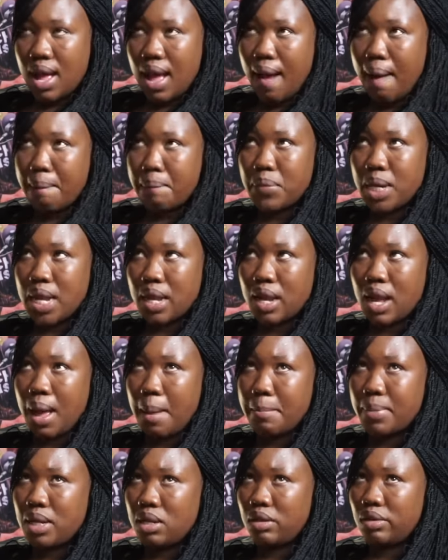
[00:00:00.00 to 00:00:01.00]
I'm like,
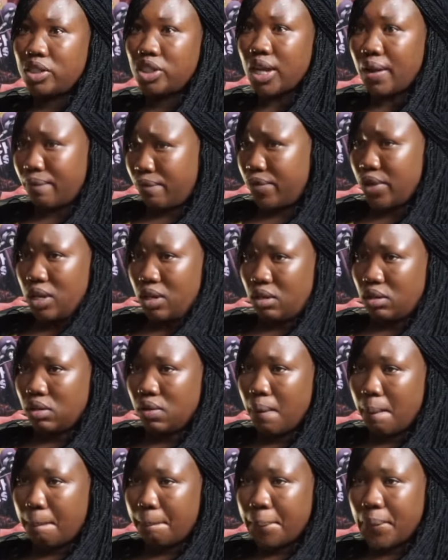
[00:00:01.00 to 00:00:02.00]
I'm in Shakti.
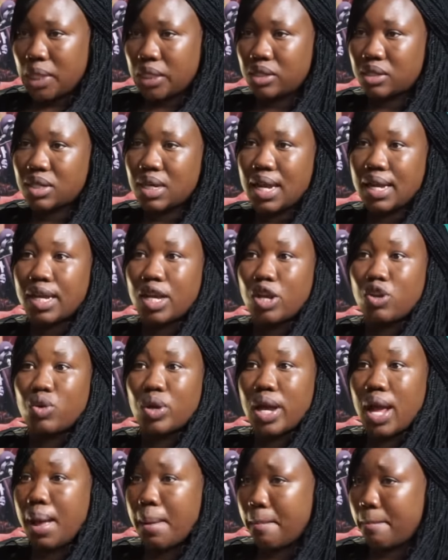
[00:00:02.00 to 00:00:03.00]
She's like, can you
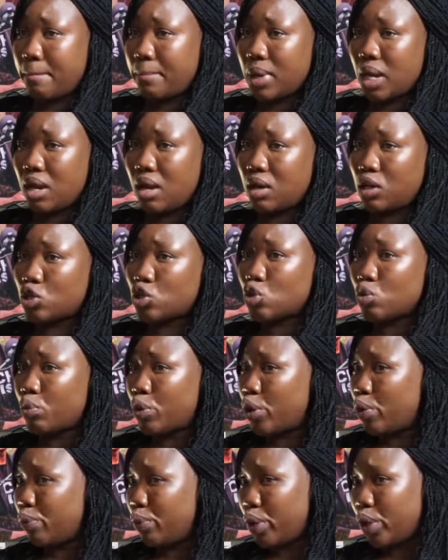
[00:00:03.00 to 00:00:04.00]
come
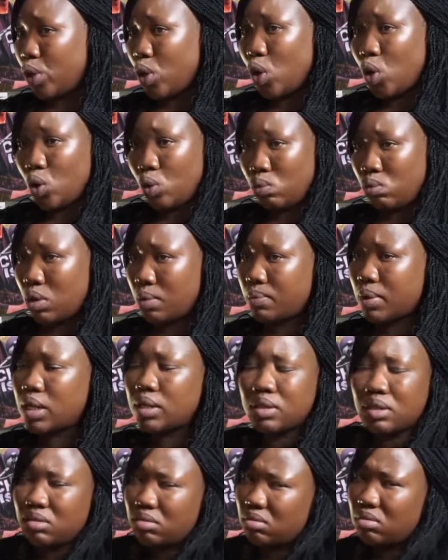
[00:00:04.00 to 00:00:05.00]
tomorrow morning home? I'm like,
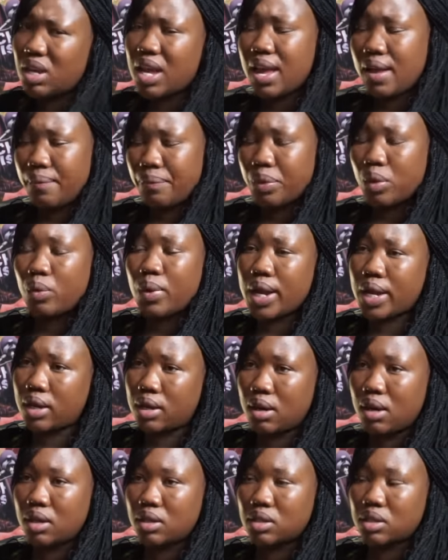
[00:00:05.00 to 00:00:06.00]
yeah, why
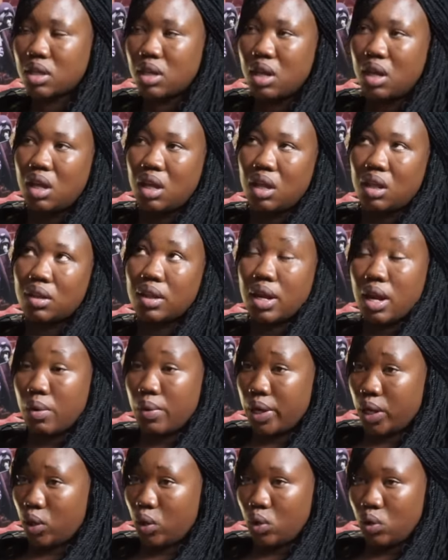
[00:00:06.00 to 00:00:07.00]
not? Then I
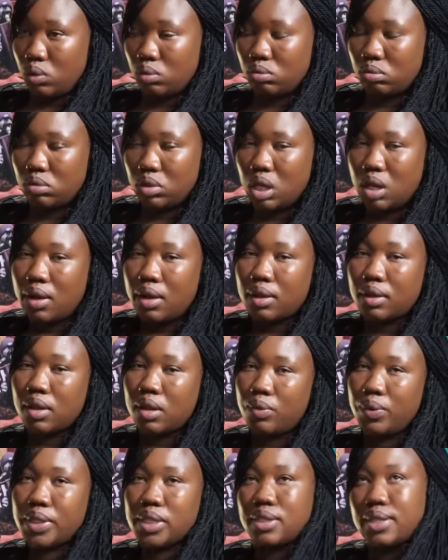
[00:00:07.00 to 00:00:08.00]
went home.
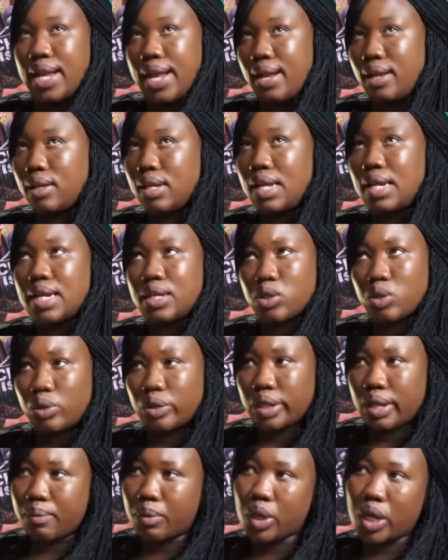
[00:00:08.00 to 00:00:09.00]
Then we stayed. Then I
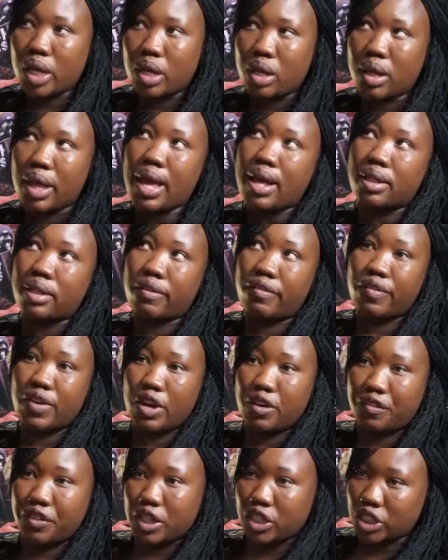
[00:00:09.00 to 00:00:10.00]
told them, okay, yeah, the father
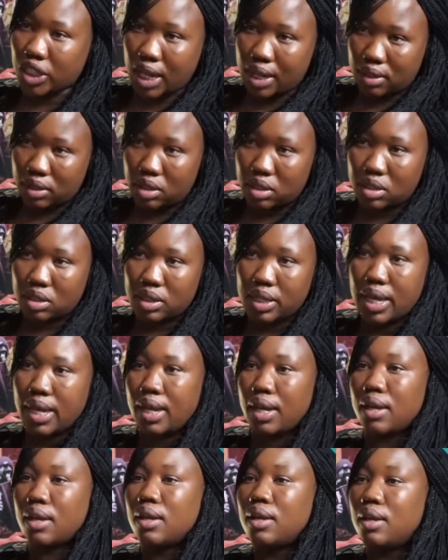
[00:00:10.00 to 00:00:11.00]
of the child is
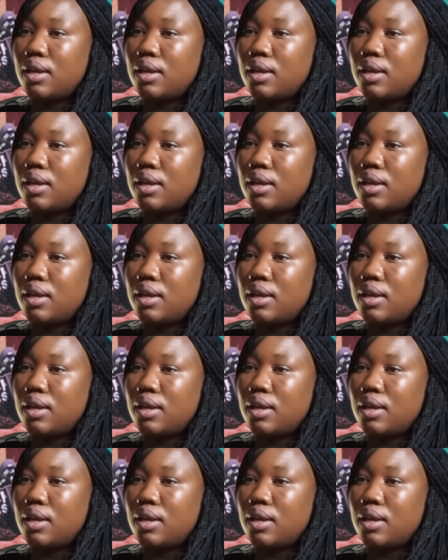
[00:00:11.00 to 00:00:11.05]
there.